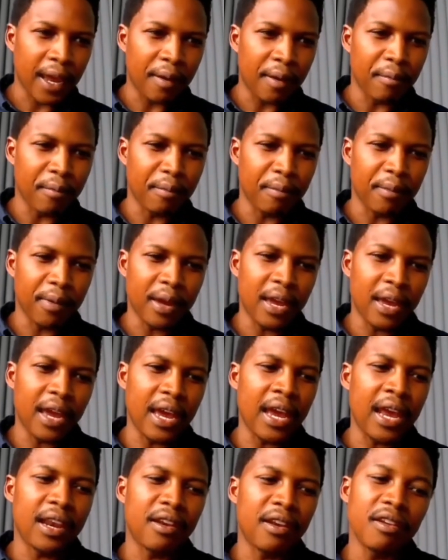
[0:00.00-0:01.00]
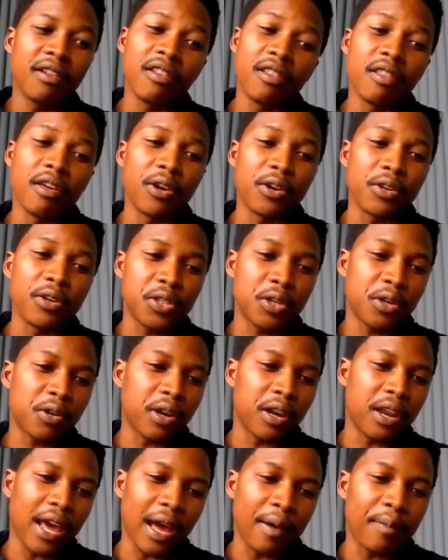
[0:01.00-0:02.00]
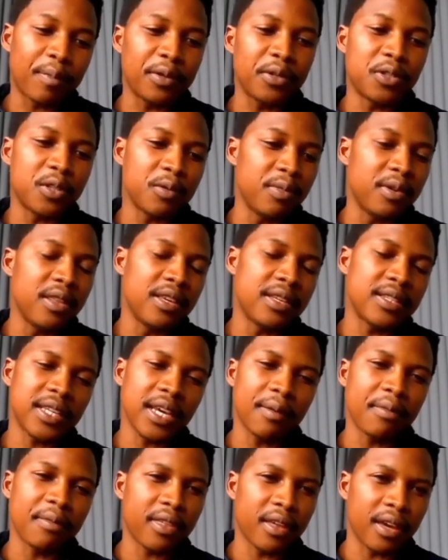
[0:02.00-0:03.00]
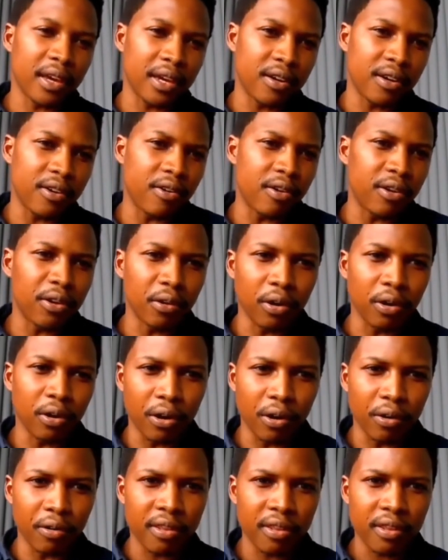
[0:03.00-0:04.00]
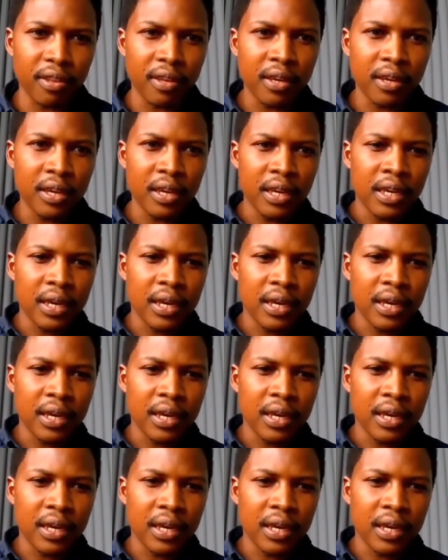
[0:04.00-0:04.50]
And those could happen to be the same thing hindering your growth.